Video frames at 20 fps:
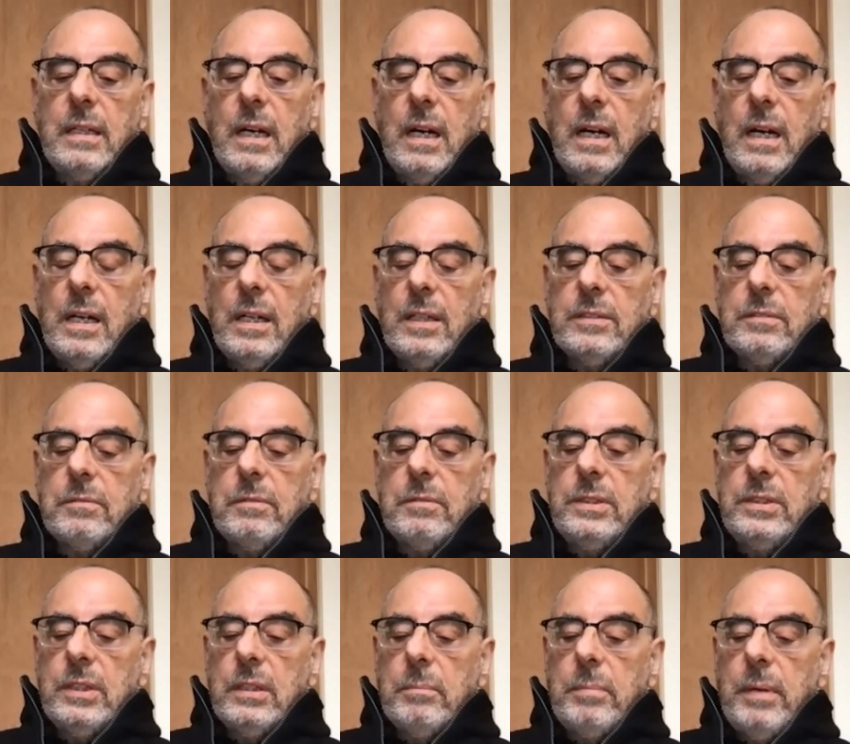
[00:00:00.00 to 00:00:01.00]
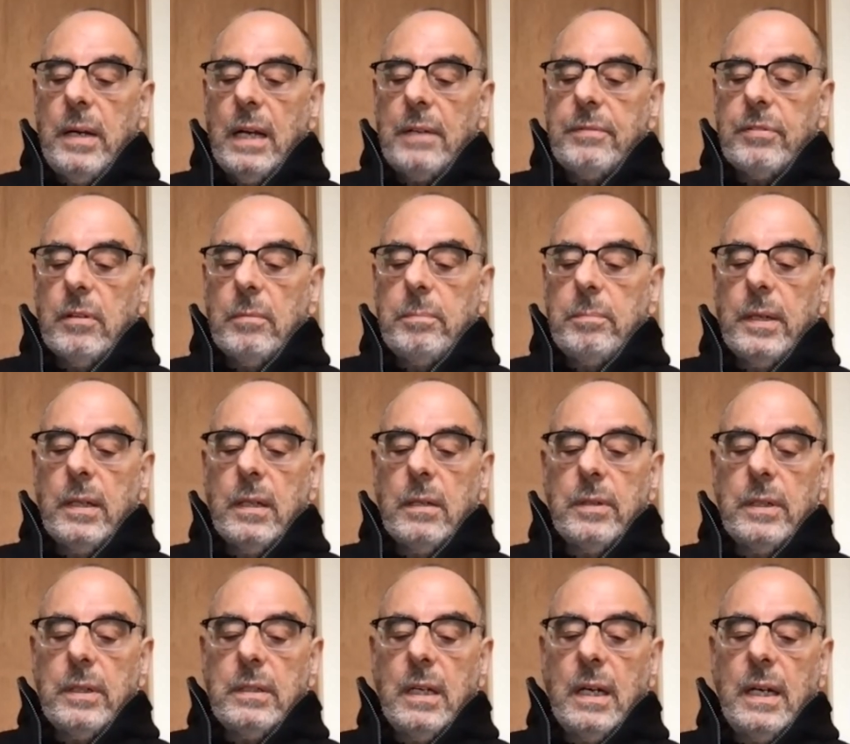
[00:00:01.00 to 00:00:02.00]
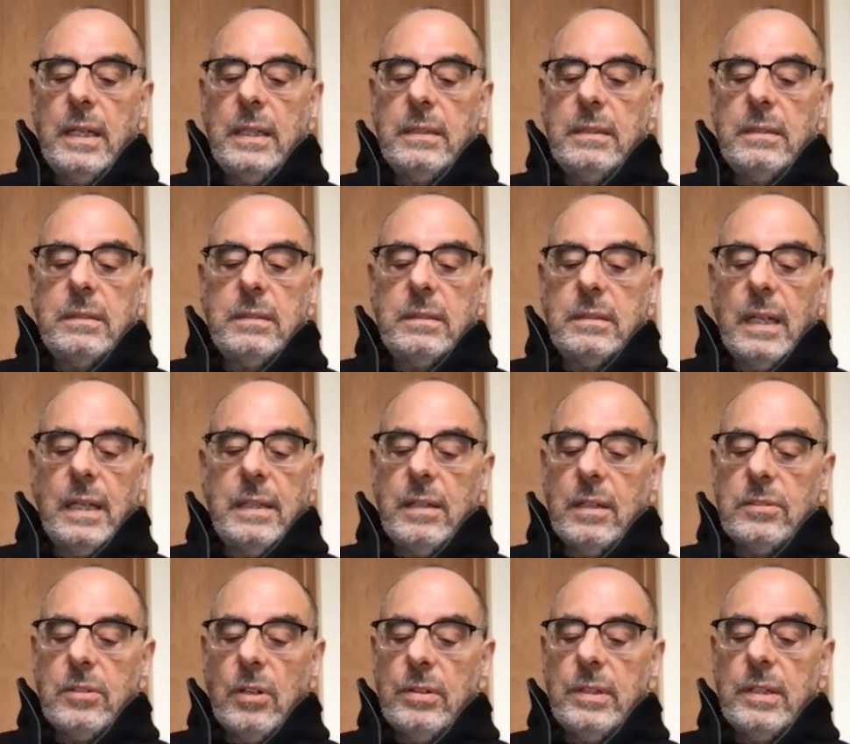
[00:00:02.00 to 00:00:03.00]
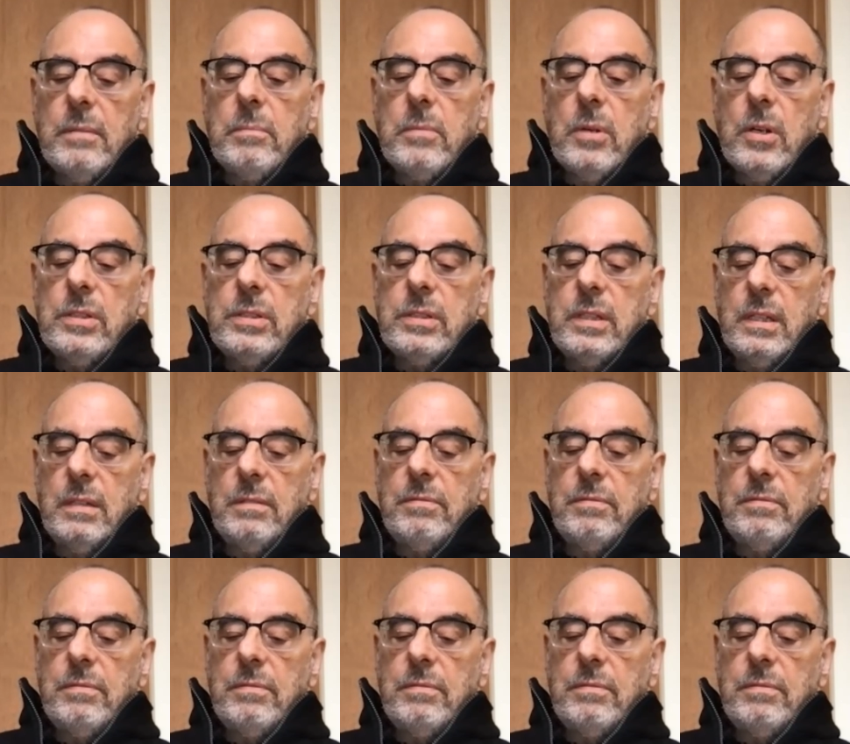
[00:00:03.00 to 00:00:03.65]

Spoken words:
eyes reaching back for a pillow at night say there's only mercy.